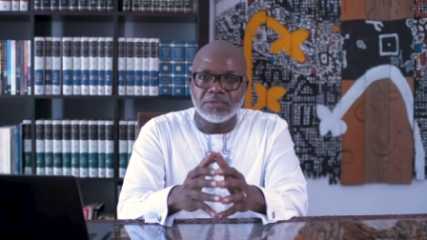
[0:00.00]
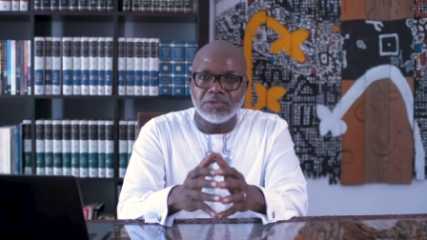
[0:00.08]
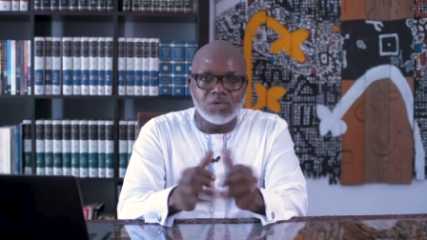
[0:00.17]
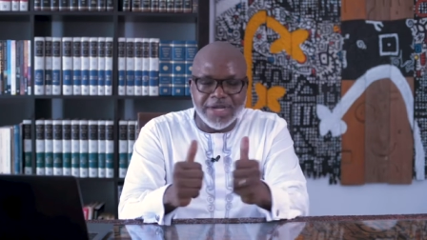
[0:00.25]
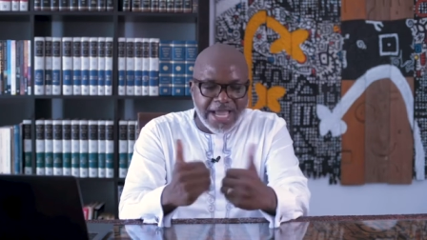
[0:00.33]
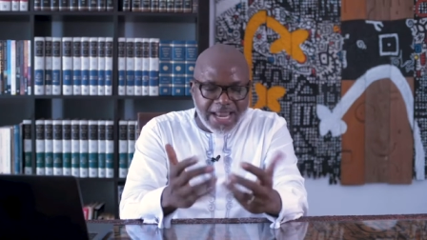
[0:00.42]

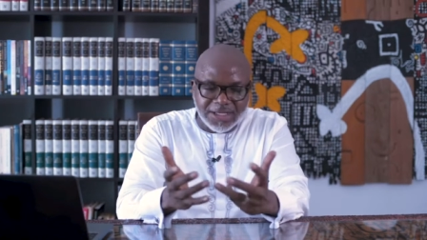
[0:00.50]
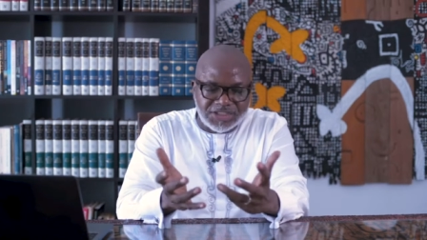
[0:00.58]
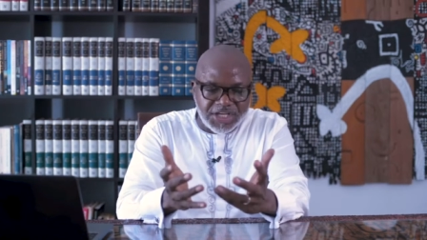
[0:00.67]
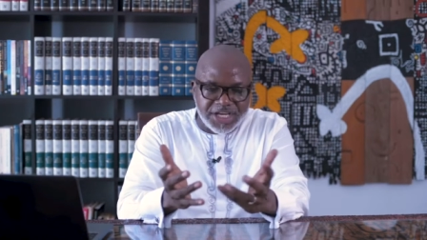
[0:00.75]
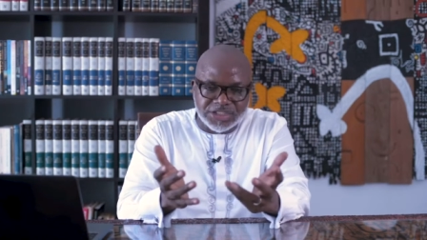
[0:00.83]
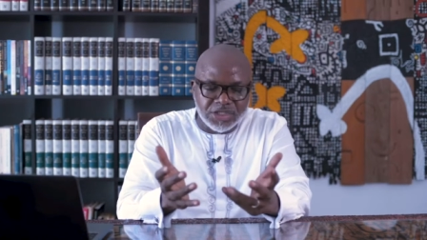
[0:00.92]

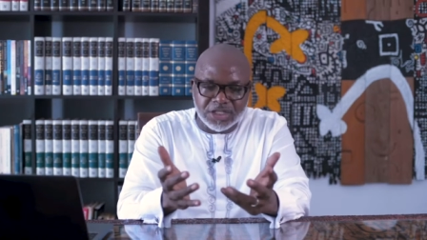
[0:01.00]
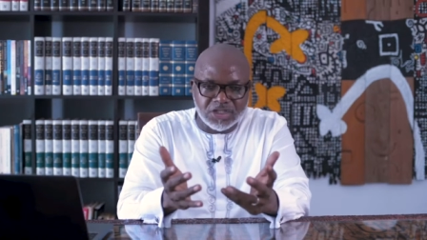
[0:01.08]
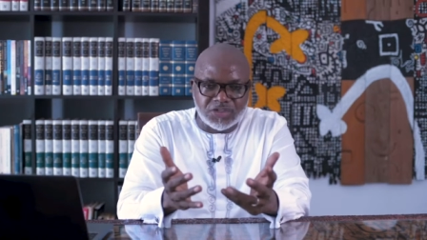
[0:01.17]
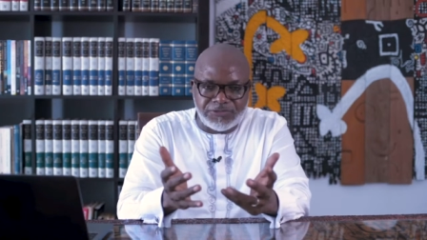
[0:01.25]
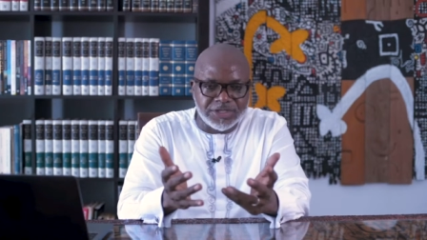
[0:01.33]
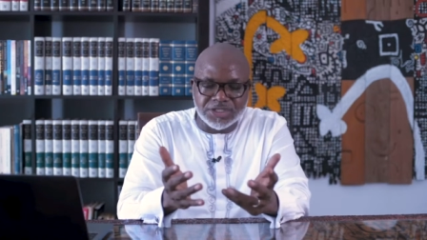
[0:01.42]
Reality is not
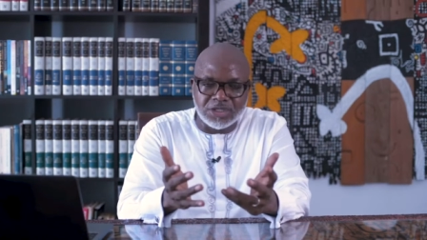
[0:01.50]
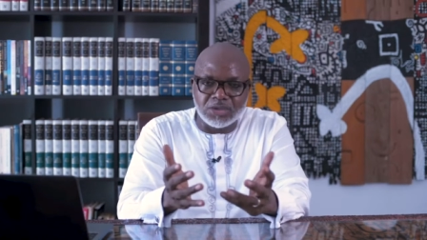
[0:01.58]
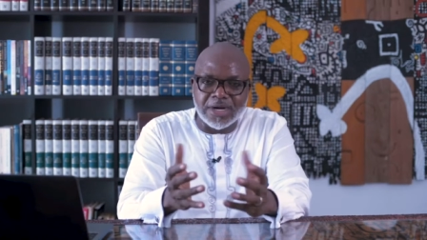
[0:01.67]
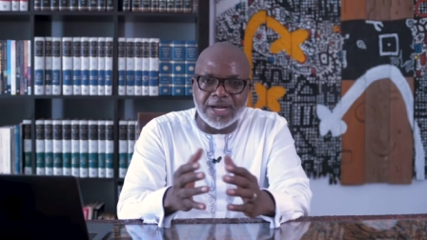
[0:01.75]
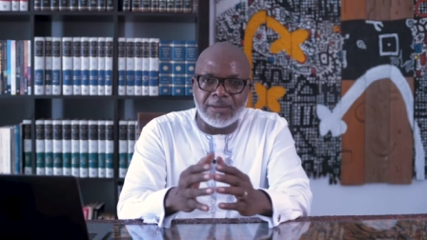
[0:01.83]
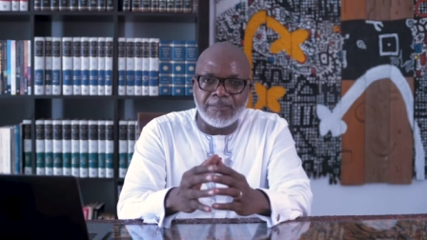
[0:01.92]
this physical
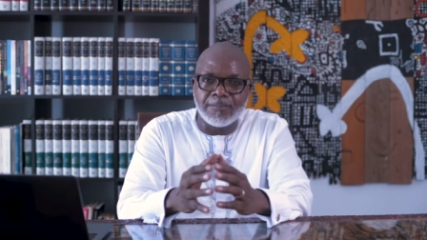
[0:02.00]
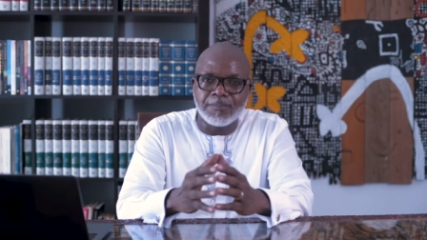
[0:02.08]
realm.